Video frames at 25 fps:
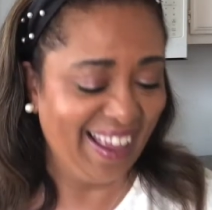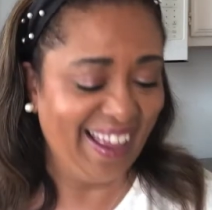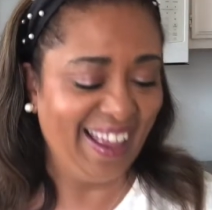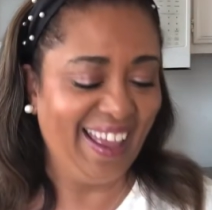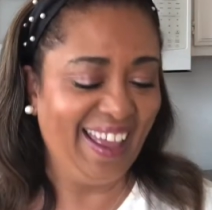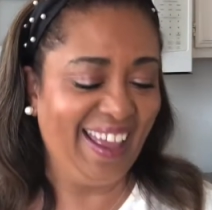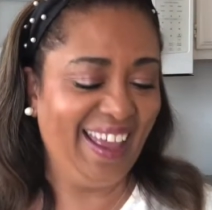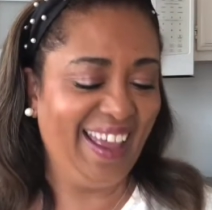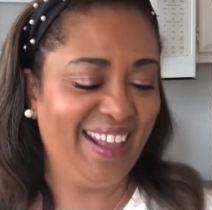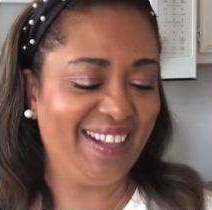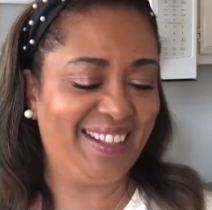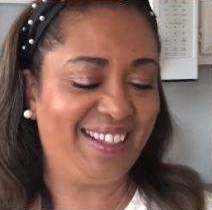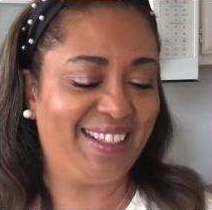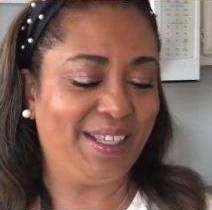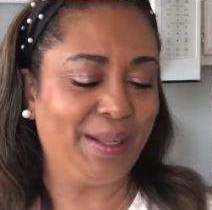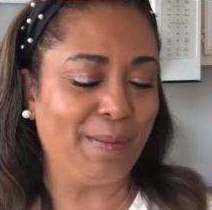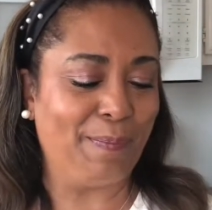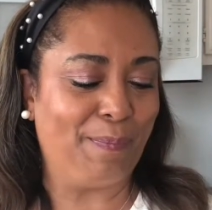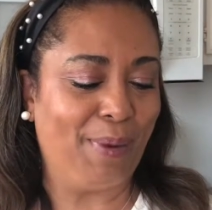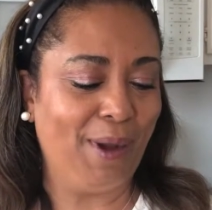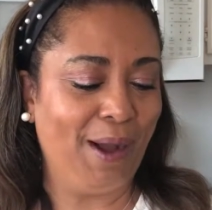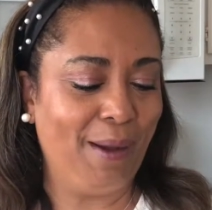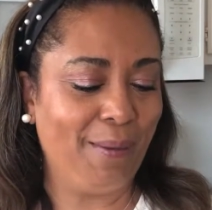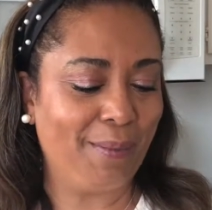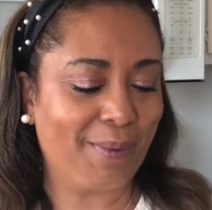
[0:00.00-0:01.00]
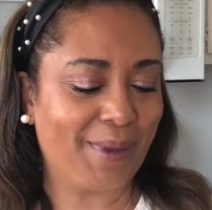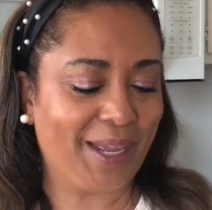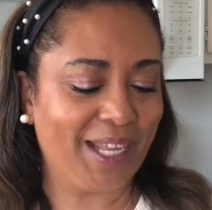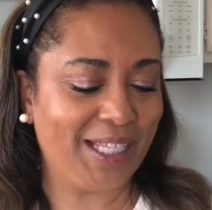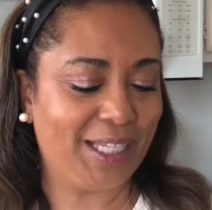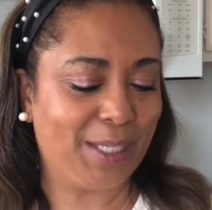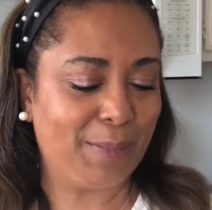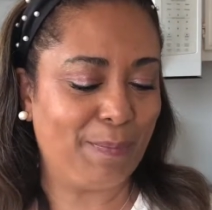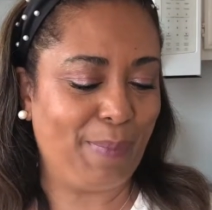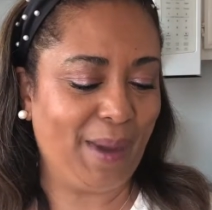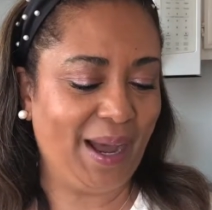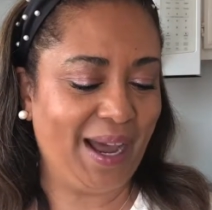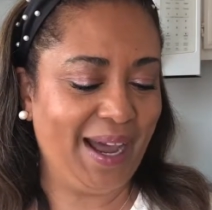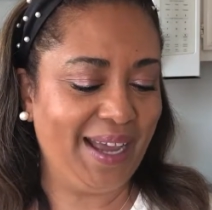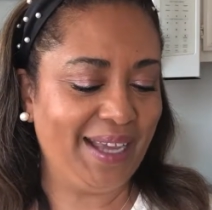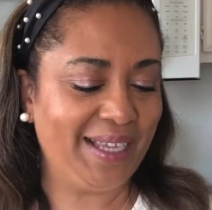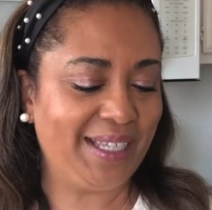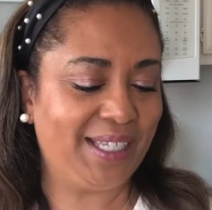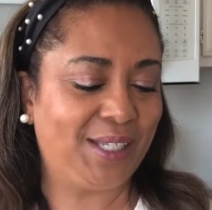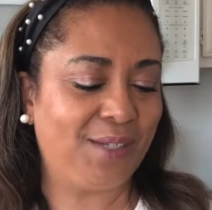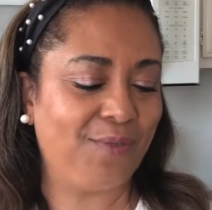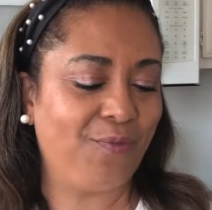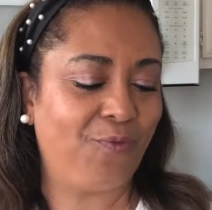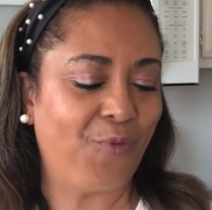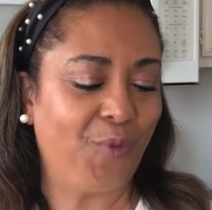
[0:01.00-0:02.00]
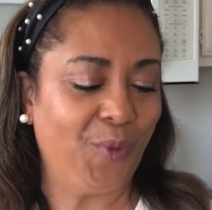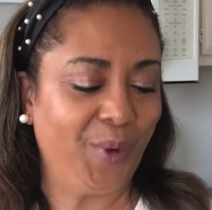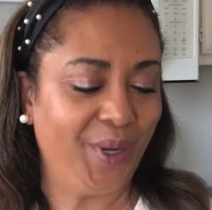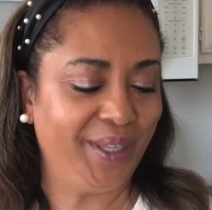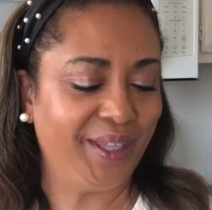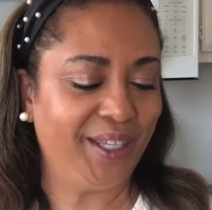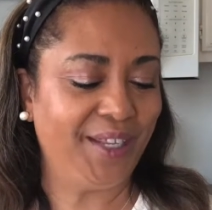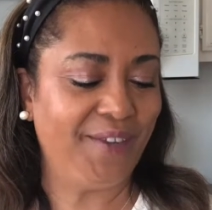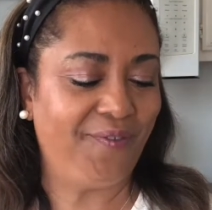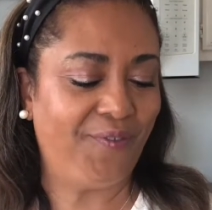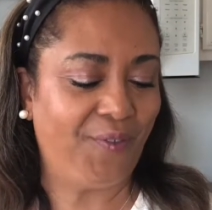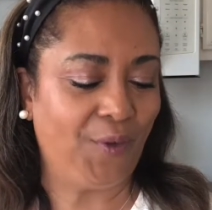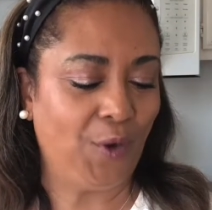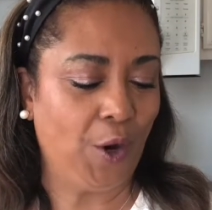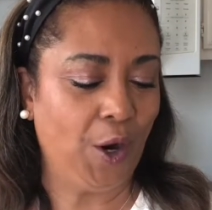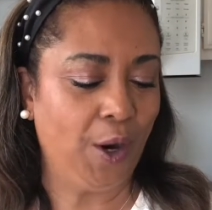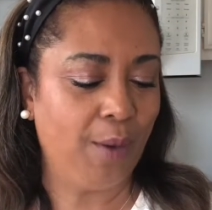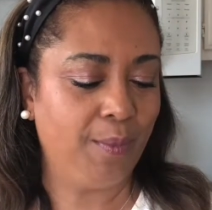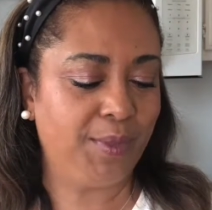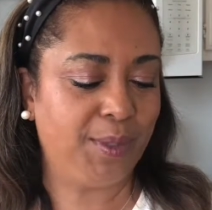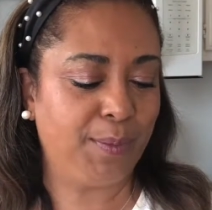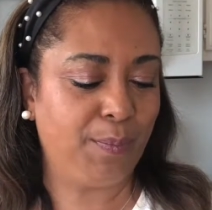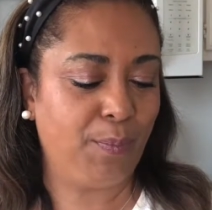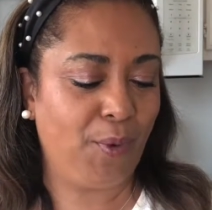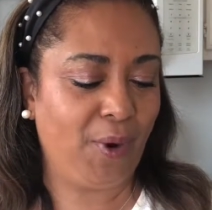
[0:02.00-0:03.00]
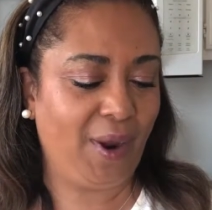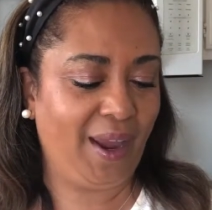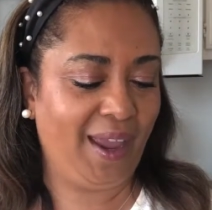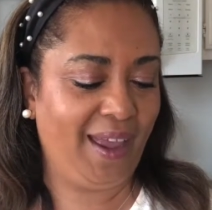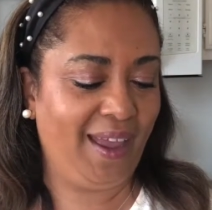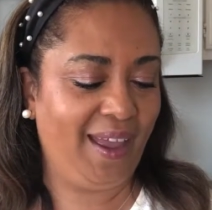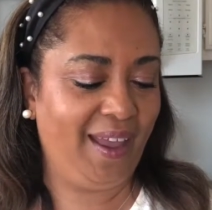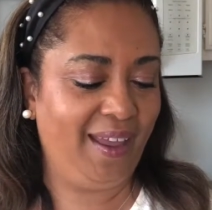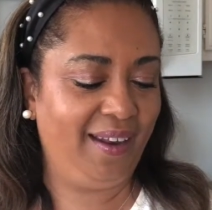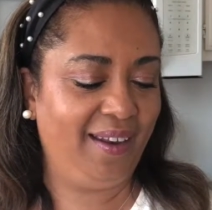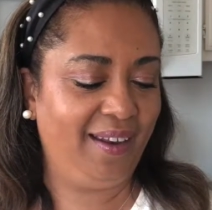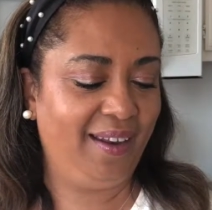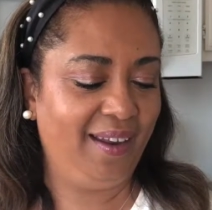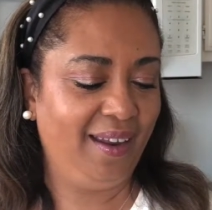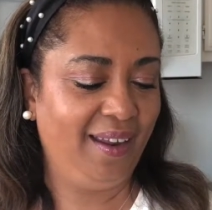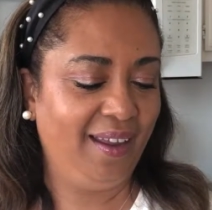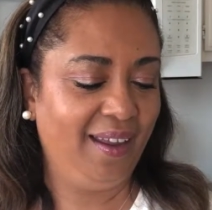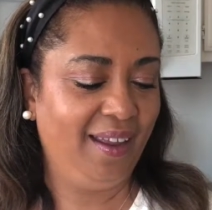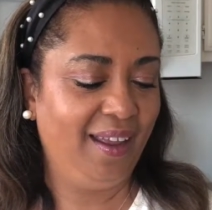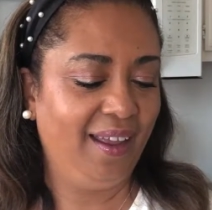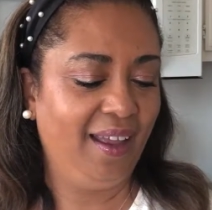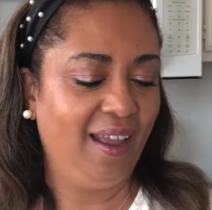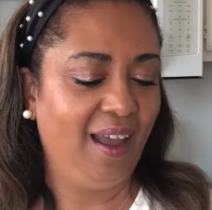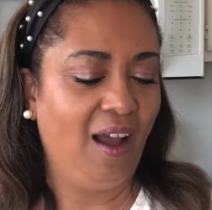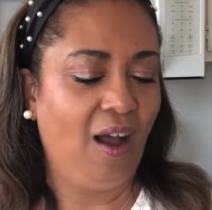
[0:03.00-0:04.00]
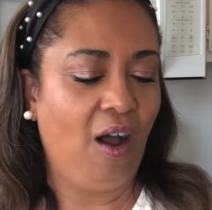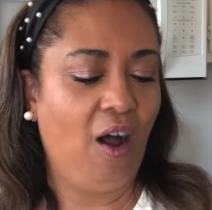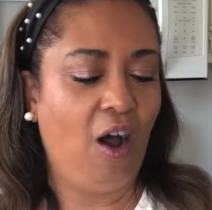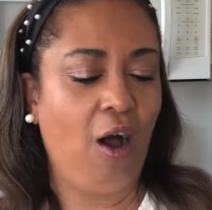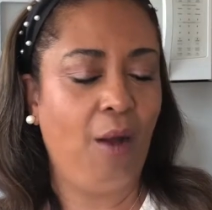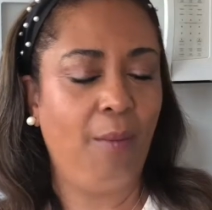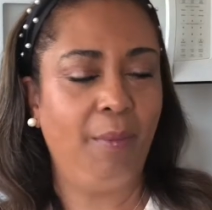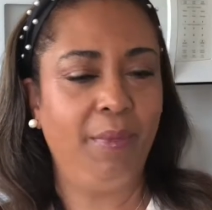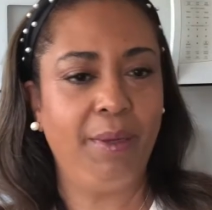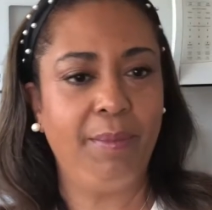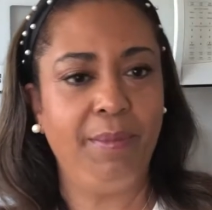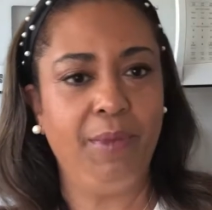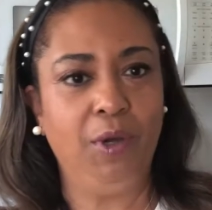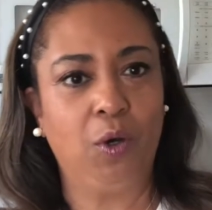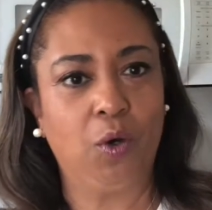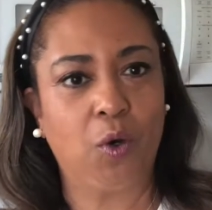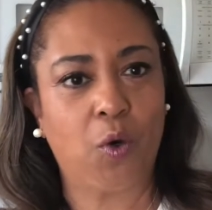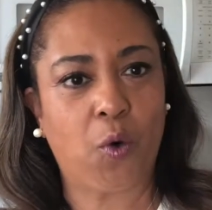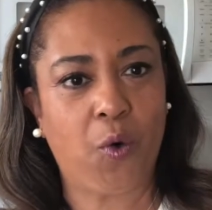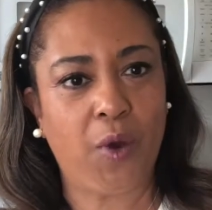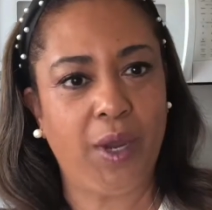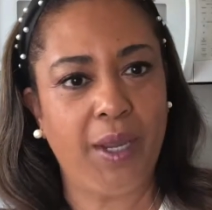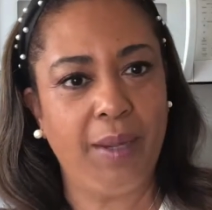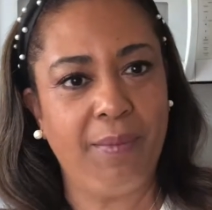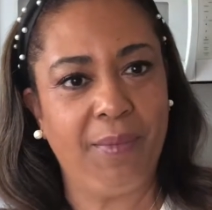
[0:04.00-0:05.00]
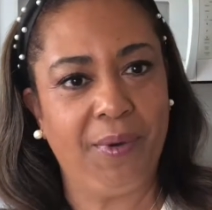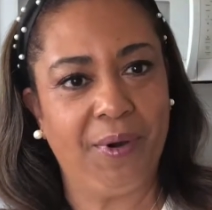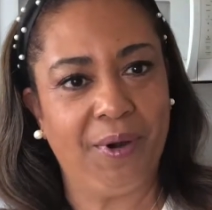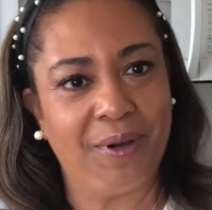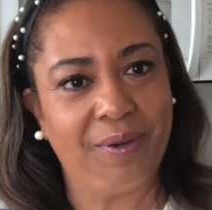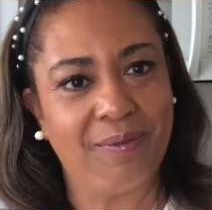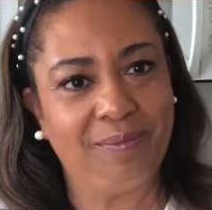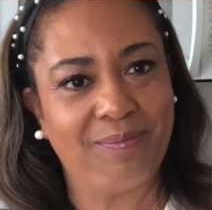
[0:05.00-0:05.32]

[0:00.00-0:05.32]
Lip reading: it's the Pumpkin Spice Friendly Farms brand almond milk creamer.